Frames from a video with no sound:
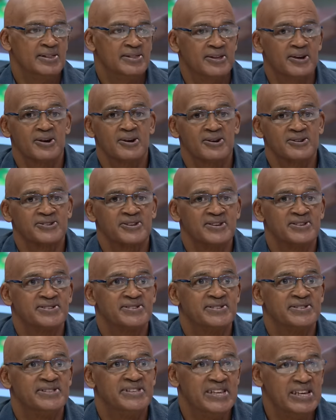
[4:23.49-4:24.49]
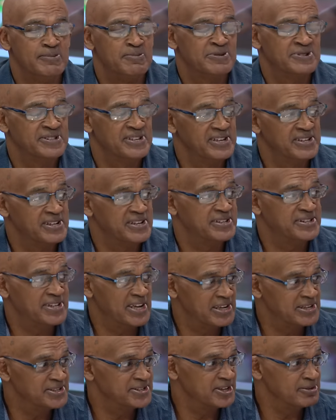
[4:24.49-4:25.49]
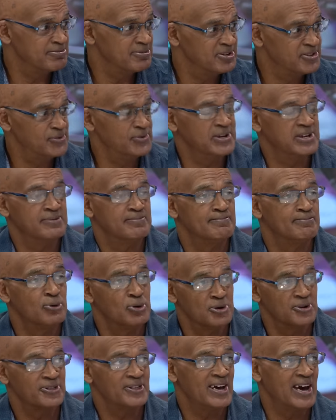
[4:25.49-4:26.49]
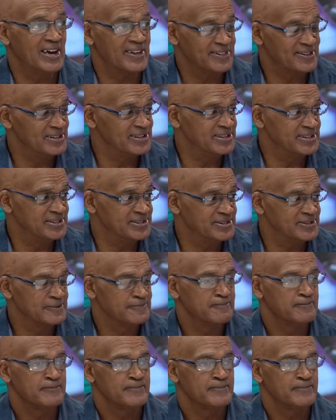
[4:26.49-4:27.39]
There is this deep-seated tension between both athletes.